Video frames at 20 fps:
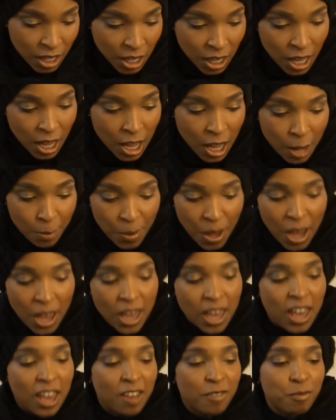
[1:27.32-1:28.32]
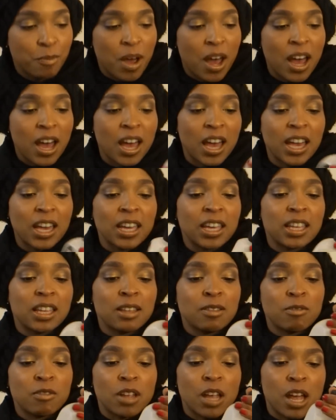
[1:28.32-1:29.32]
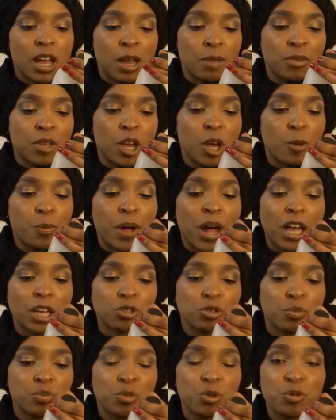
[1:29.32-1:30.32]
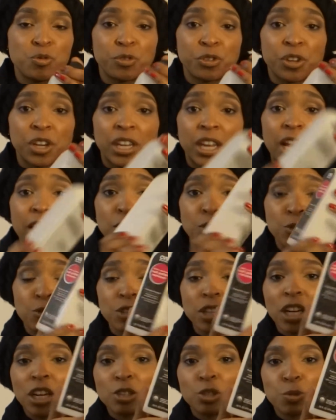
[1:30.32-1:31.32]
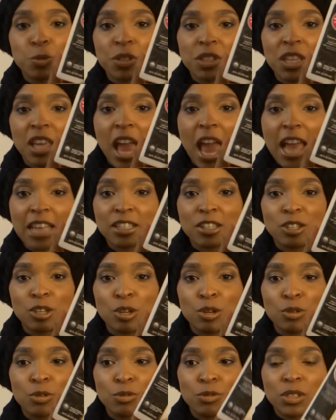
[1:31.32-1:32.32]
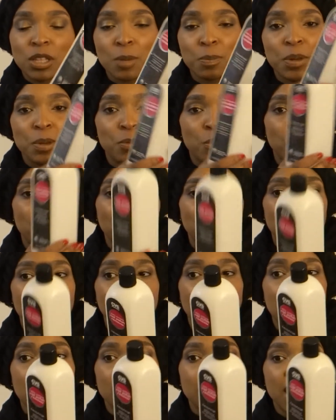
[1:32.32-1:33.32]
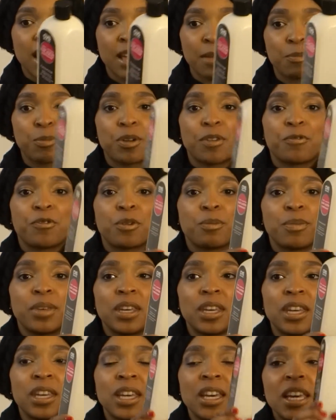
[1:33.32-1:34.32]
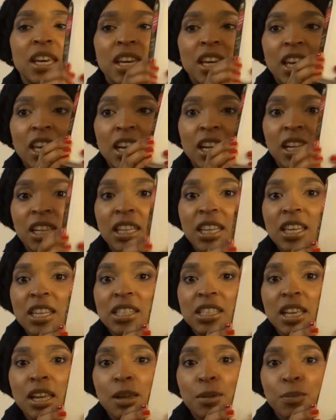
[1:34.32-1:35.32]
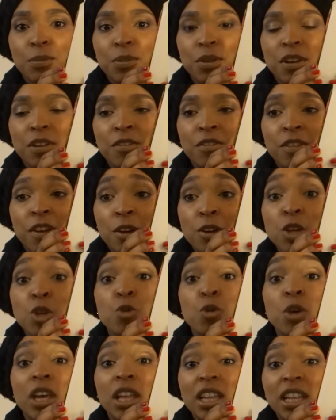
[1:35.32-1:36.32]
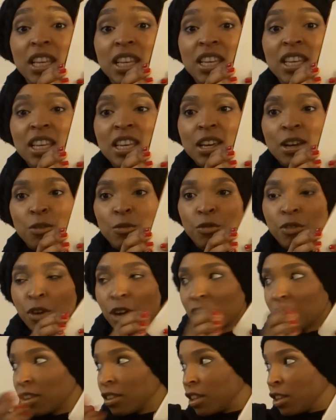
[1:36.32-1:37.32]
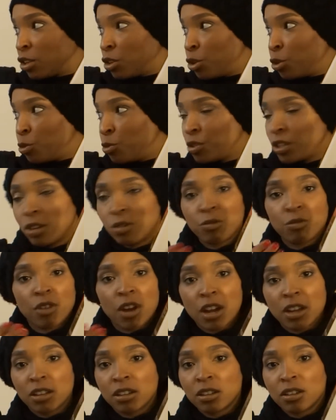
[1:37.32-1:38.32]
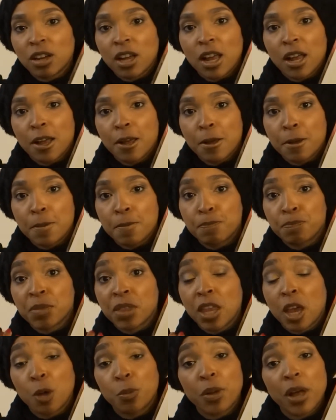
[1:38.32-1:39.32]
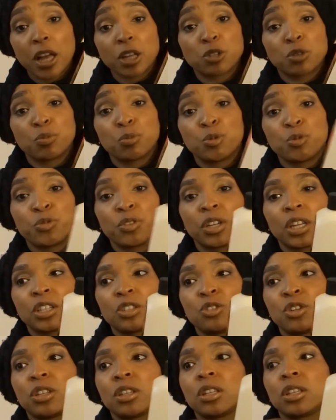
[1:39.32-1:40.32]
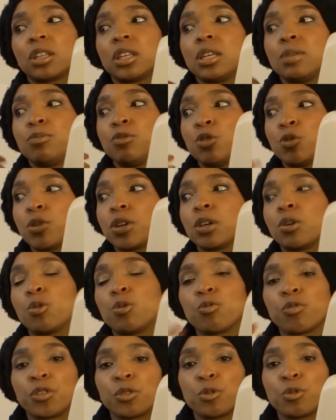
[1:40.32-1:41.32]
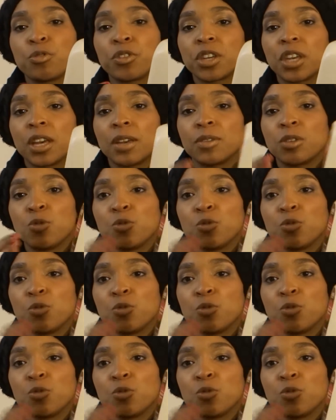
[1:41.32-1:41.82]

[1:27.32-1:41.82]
I have my nail polish remover, and I use 100% acetone. Some people may not like that, but for me it cleans up very quickly rather than using regular nail polish remover that you have to keep doing over and over again.